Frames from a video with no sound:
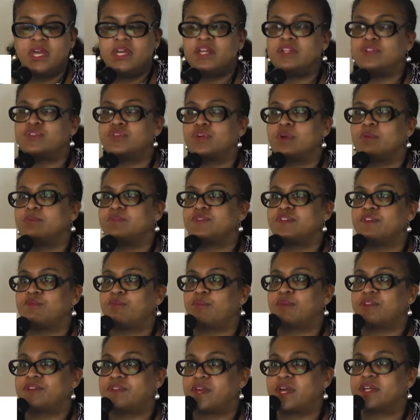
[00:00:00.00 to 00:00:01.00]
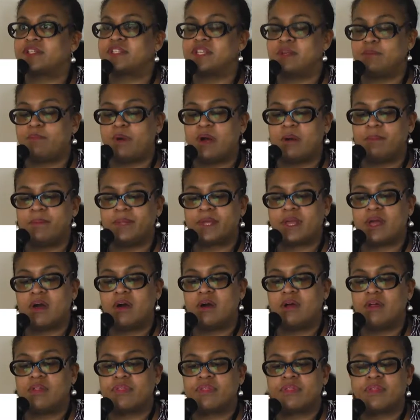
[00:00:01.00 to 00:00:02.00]
in terms of protecting public
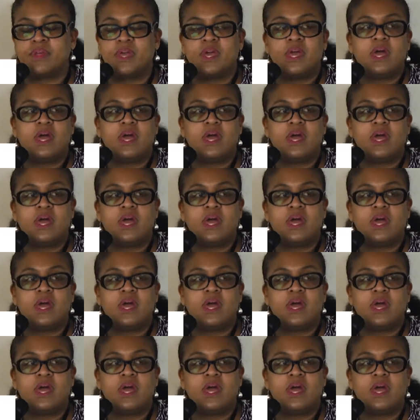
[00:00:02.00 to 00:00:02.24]
health?